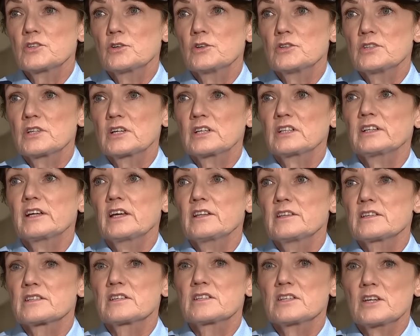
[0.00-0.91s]
to
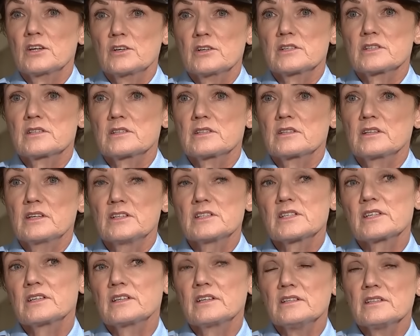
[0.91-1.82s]
declare this a terrorist
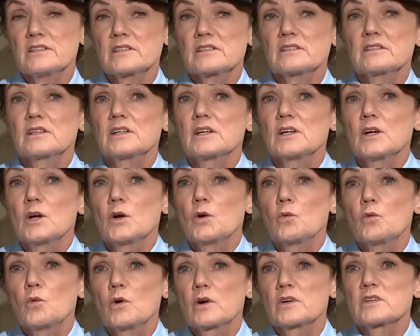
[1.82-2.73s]
incident
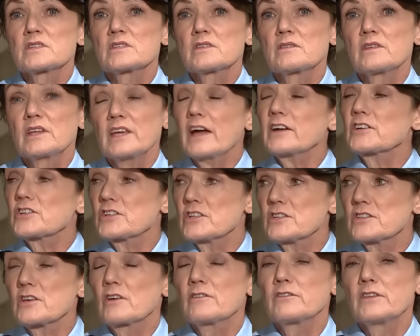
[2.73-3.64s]
was the
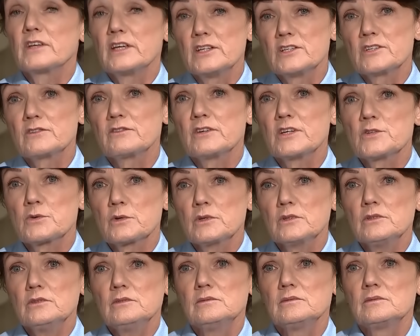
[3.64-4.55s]
actions of the
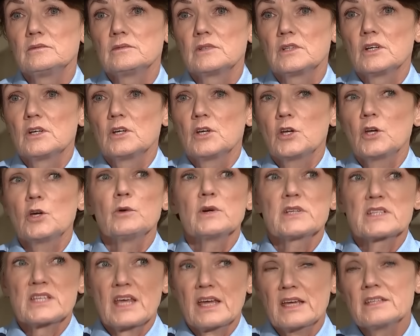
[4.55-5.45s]
individual
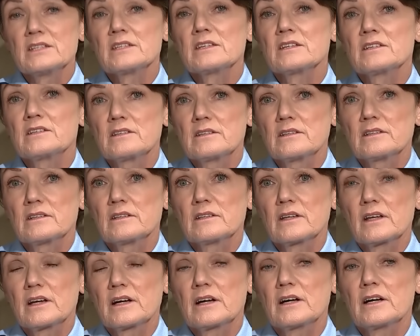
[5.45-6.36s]
who attended,
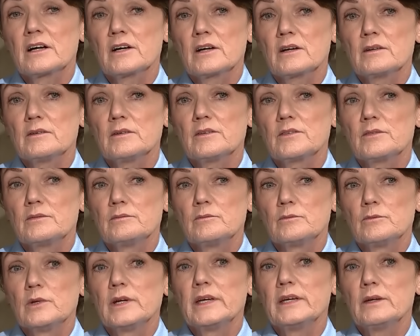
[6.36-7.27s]
uh,
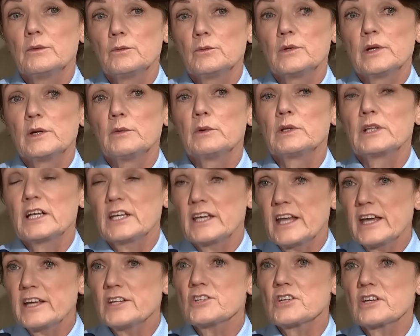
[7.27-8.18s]
we, we will
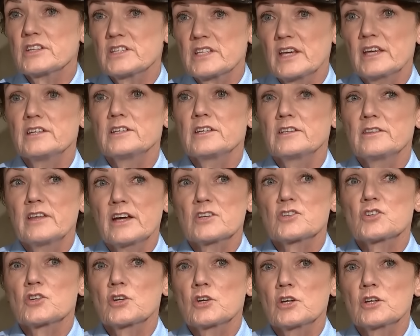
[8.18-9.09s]
allege, attended
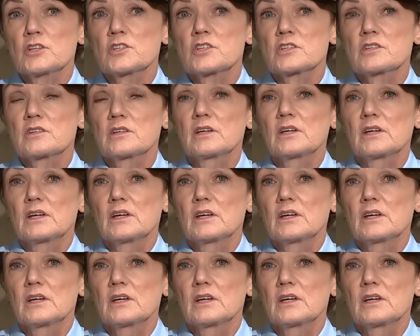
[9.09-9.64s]
that church